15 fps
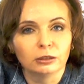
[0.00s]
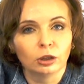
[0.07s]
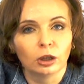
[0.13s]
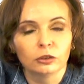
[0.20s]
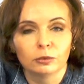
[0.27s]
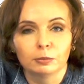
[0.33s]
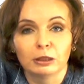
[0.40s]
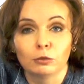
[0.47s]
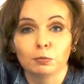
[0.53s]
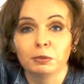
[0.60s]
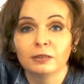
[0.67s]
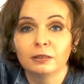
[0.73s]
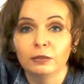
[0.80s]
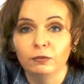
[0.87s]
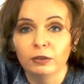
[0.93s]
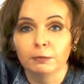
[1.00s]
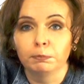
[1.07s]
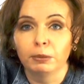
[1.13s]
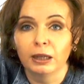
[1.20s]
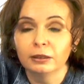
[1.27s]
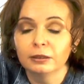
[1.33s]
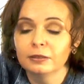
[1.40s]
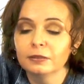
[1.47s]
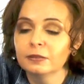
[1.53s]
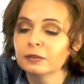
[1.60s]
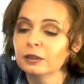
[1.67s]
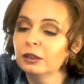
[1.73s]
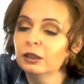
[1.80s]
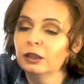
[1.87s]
that talks about specific buttons,